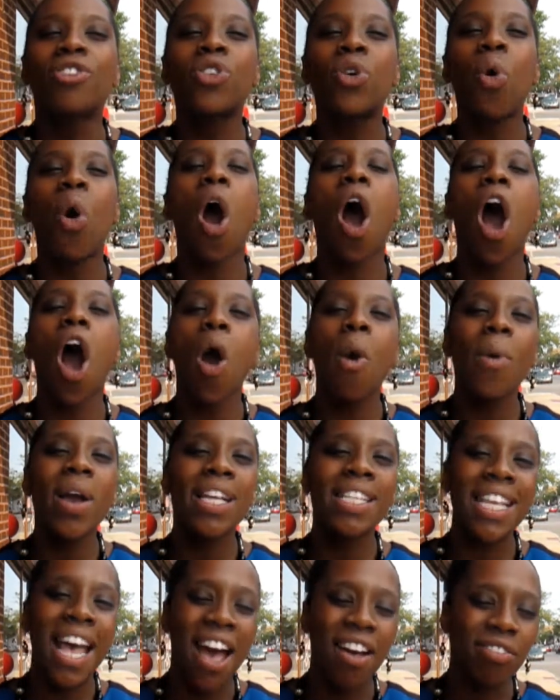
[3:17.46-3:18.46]
So
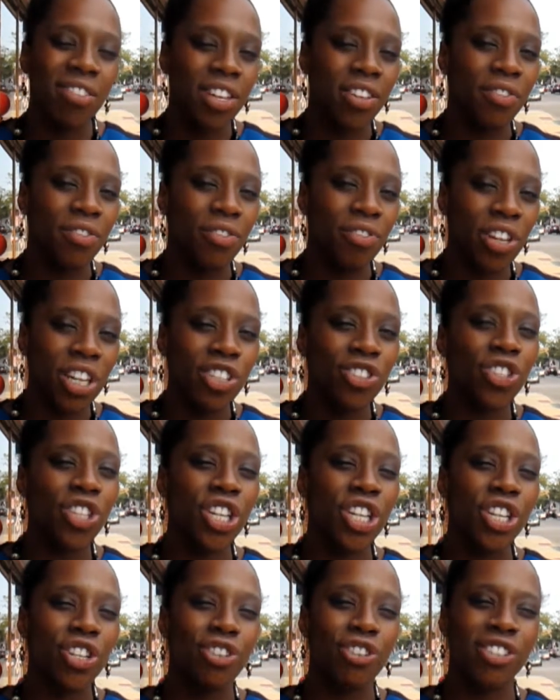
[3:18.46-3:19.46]
always have
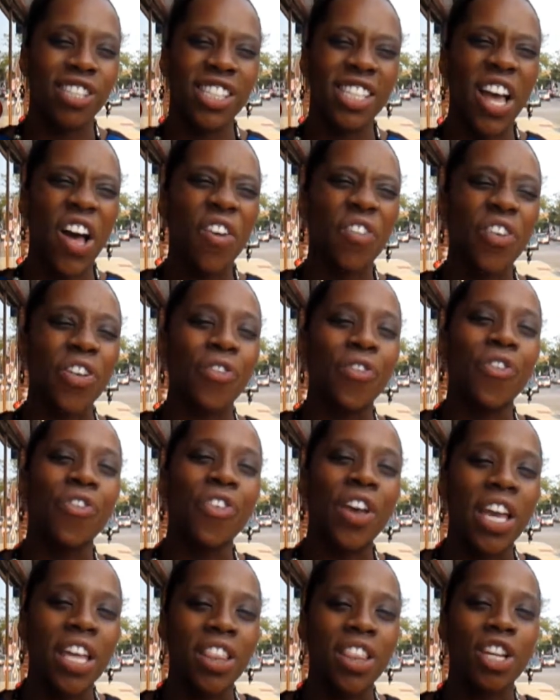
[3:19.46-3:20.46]
conviction in yourself and
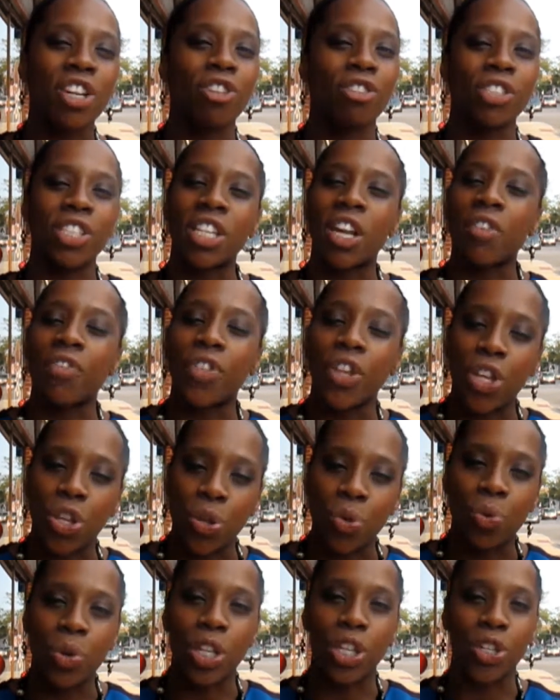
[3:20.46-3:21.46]
faith in yourself that
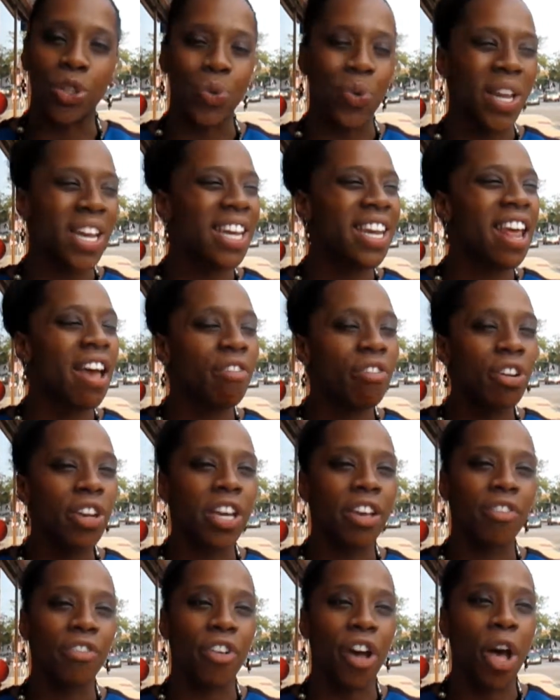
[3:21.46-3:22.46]
you can do it. Never
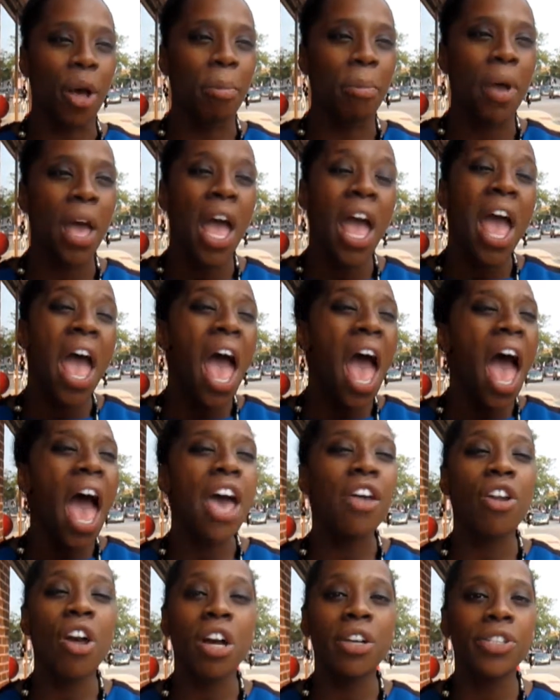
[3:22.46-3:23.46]
give up.
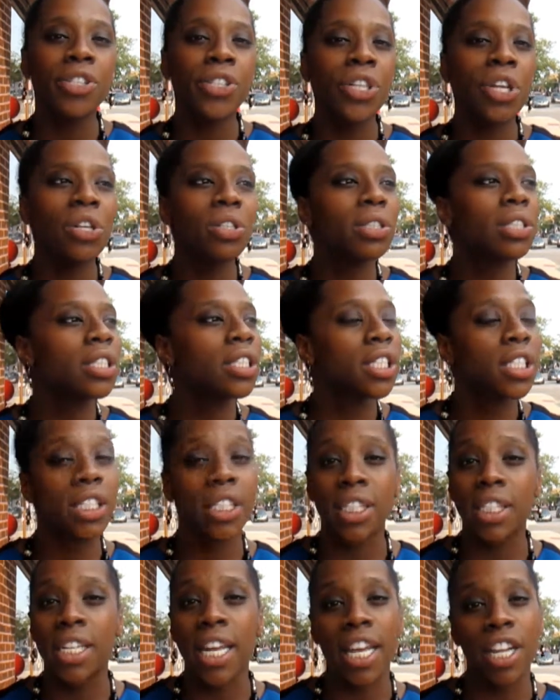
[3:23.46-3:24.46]
And also
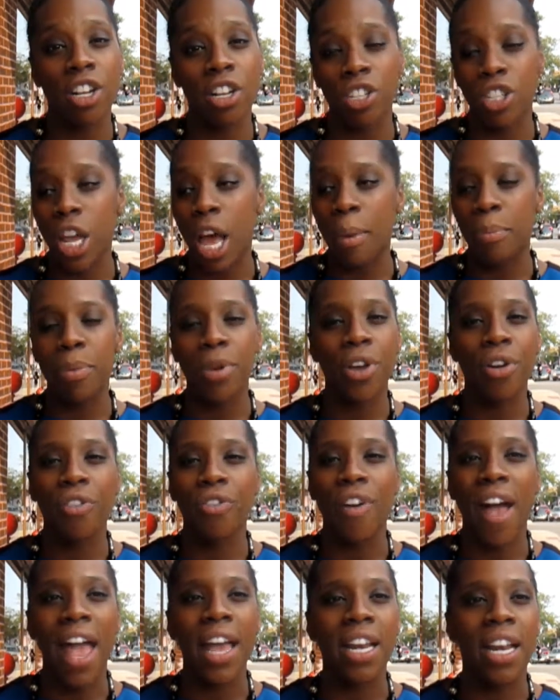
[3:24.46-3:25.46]
stay on top of your
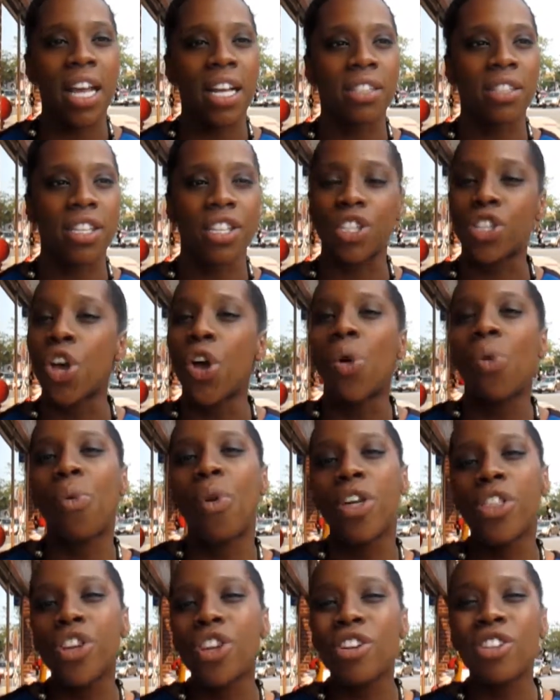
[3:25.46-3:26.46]
finances.
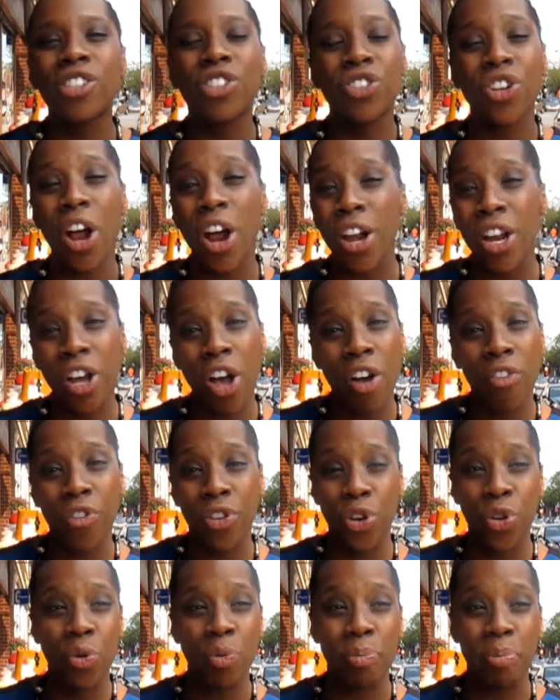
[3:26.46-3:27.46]
Whether you're starting off
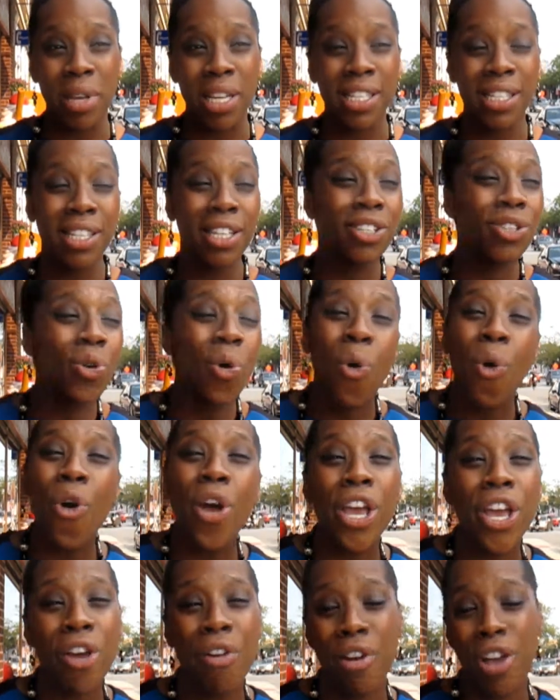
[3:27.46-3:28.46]
a new business or
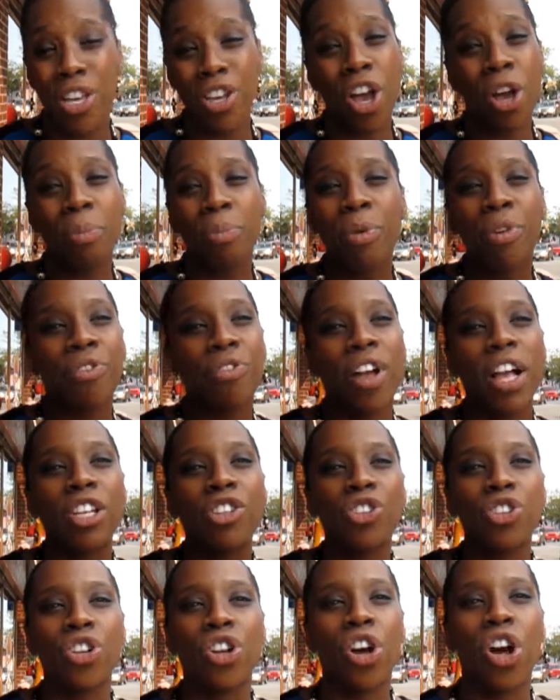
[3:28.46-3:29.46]
you're a young
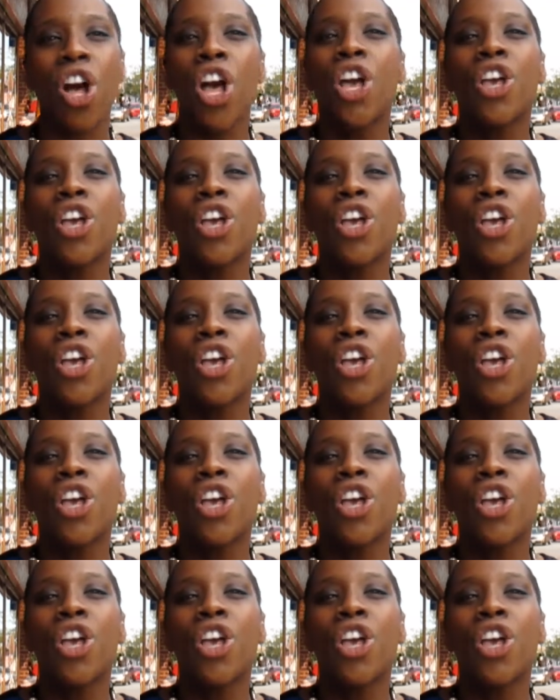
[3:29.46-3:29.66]
professional,